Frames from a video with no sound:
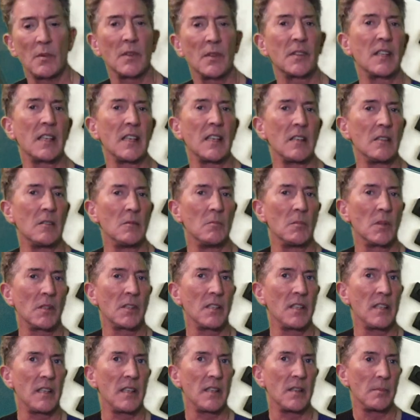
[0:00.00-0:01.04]
with the
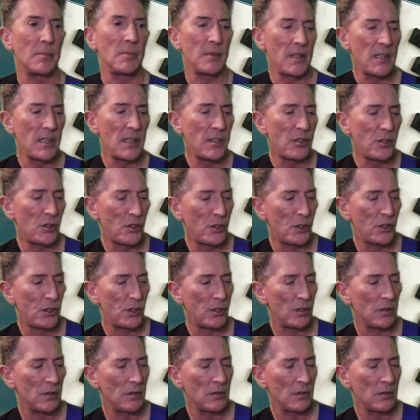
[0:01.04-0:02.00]
humbucker in the bridge.